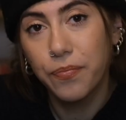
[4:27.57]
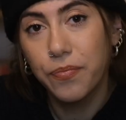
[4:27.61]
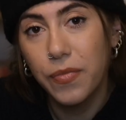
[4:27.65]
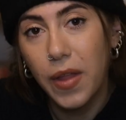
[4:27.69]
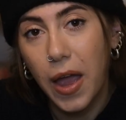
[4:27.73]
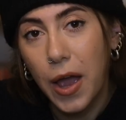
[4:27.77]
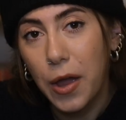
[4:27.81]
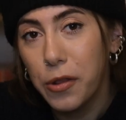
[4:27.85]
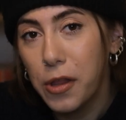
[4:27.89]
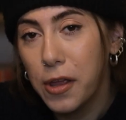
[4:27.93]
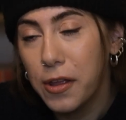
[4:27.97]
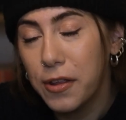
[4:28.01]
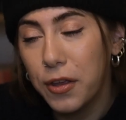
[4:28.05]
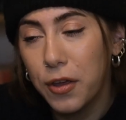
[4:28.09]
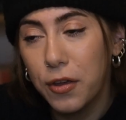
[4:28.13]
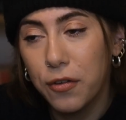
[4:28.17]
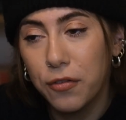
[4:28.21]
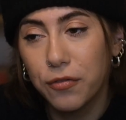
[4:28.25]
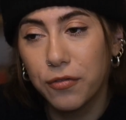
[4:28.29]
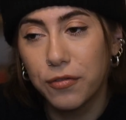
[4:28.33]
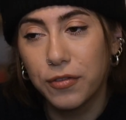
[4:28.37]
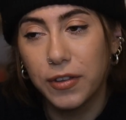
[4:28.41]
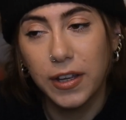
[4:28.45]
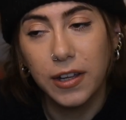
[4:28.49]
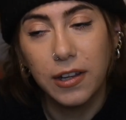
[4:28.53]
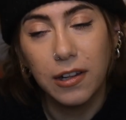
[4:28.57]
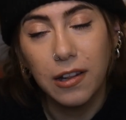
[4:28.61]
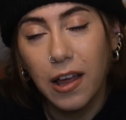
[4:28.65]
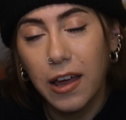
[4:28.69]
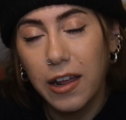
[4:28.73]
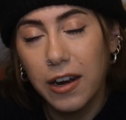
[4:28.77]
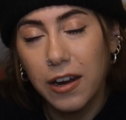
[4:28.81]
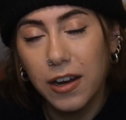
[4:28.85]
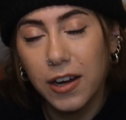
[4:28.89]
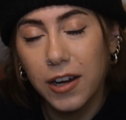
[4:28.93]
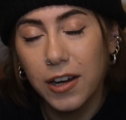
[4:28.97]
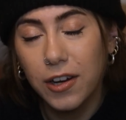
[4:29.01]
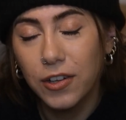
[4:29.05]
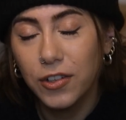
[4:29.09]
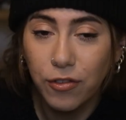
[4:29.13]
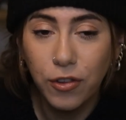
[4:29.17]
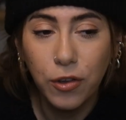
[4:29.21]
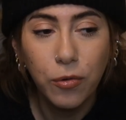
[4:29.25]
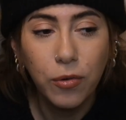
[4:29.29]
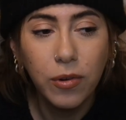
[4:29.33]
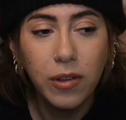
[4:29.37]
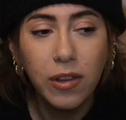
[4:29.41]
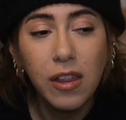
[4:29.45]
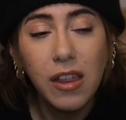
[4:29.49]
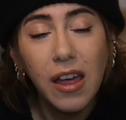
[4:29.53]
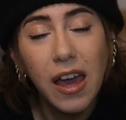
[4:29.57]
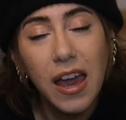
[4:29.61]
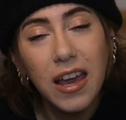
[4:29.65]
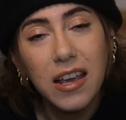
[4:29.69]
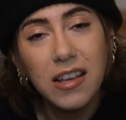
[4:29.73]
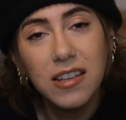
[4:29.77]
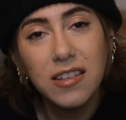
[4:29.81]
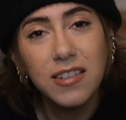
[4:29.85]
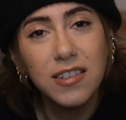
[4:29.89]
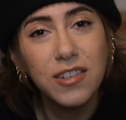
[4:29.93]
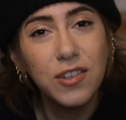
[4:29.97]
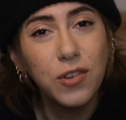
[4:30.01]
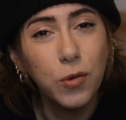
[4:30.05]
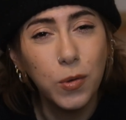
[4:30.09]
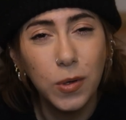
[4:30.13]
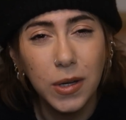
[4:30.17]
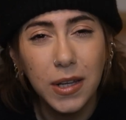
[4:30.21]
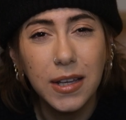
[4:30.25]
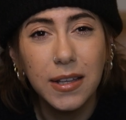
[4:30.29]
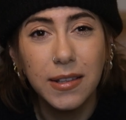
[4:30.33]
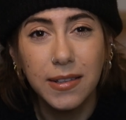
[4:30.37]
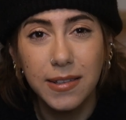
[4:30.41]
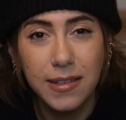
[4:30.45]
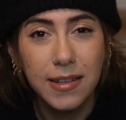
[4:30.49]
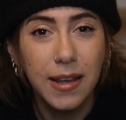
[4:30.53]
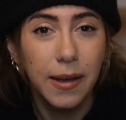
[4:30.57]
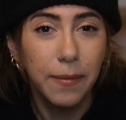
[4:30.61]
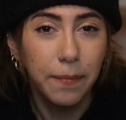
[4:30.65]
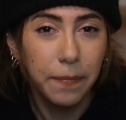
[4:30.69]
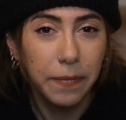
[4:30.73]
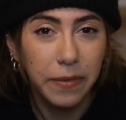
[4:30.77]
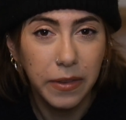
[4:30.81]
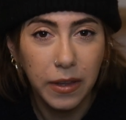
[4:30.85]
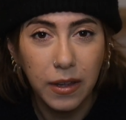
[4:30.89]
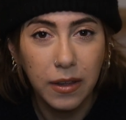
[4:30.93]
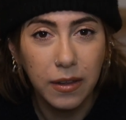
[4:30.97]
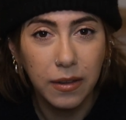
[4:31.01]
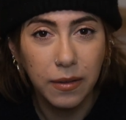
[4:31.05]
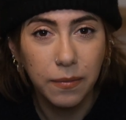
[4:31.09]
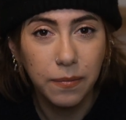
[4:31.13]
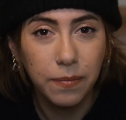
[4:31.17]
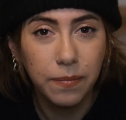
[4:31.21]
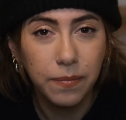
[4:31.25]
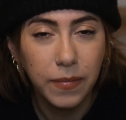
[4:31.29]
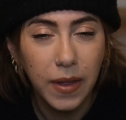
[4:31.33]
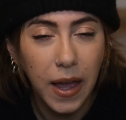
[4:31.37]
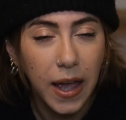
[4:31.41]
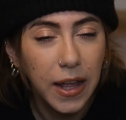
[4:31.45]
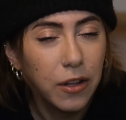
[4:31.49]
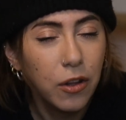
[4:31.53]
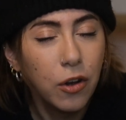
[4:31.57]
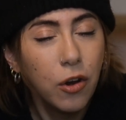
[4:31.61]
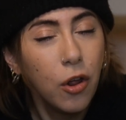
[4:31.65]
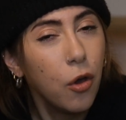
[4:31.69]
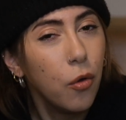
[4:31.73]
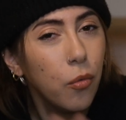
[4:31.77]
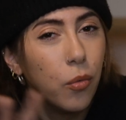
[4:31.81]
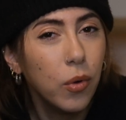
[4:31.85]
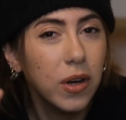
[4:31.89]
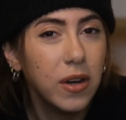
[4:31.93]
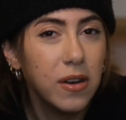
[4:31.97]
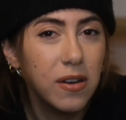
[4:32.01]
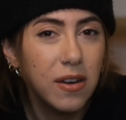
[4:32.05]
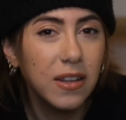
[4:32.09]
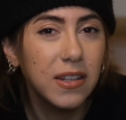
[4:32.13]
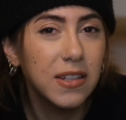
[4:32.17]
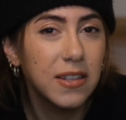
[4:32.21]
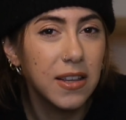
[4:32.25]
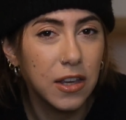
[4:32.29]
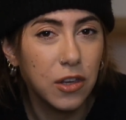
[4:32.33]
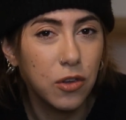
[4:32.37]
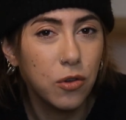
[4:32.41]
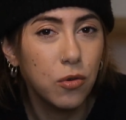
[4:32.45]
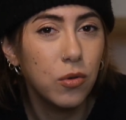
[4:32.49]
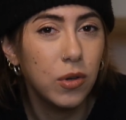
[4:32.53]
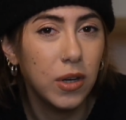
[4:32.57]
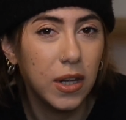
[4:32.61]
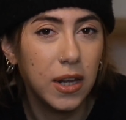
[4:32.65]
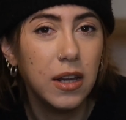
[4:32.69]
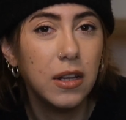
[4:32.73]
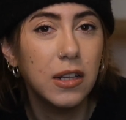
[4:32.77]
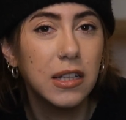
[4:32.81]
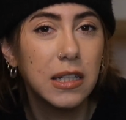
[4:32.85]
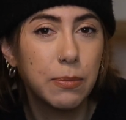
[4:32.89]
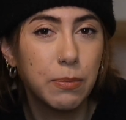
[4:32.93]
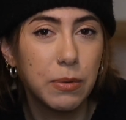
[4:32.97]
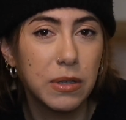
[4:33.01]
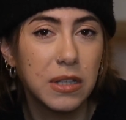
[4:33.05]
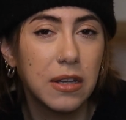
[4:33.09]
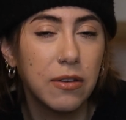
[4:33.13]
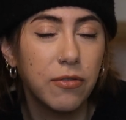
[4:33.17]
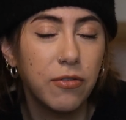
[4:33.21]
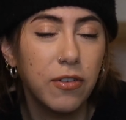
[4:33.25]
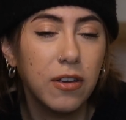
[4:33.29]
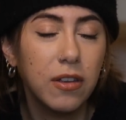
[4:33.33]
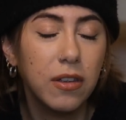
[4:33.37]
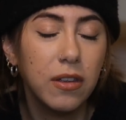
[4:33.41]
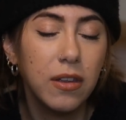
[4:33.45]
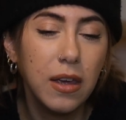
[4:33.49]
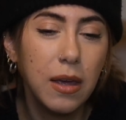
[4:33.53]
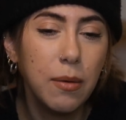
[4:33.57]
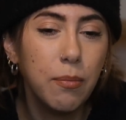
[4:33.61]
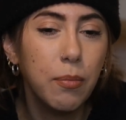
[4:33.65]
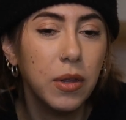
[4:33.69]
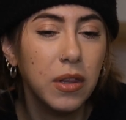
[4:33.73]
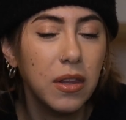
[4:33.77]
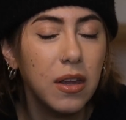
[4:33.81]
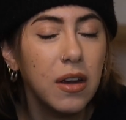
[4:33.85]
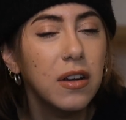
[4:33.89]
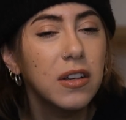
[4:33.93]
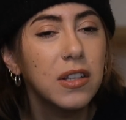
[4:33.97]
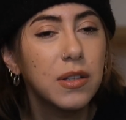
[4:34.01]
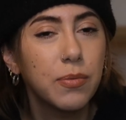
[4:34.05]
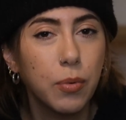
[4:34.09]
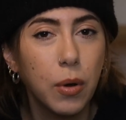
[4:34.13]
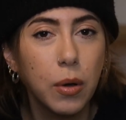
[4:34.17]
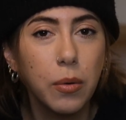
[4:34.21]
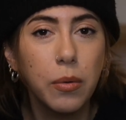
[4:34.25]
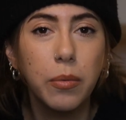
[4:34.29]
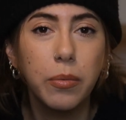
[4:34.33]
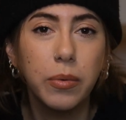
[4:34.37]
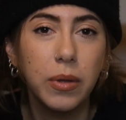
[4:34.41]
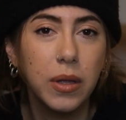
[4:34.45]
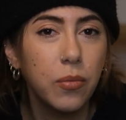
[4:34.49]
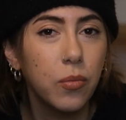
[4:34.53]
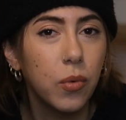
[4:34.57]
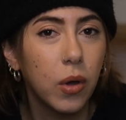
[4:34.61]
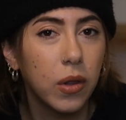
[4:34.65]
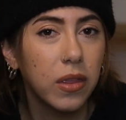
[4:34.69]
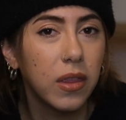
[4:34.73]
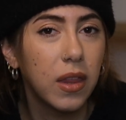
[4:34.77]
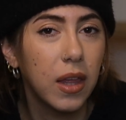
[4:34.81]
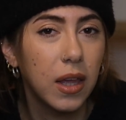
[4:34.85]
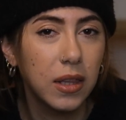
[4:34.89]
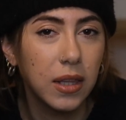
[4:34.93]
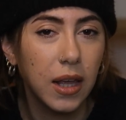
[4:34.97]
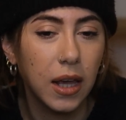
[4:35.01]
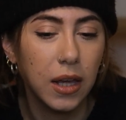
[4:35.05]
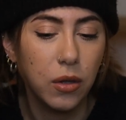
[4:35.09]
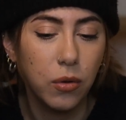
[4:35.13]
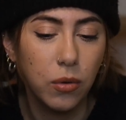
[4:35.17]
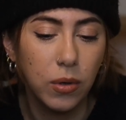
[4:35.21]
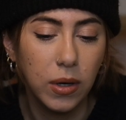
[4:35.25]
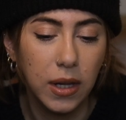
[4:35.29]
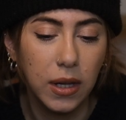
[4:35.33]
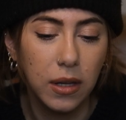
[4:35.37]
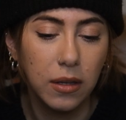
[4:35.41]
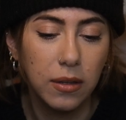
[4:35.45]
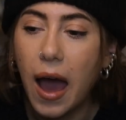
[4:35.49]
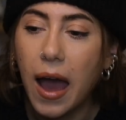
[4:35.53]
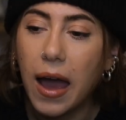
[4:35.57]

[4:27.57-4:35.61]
Now that you've decluttered, you realize you need something. I don't know what it is that you need specifically, but there is probably one thing that you need.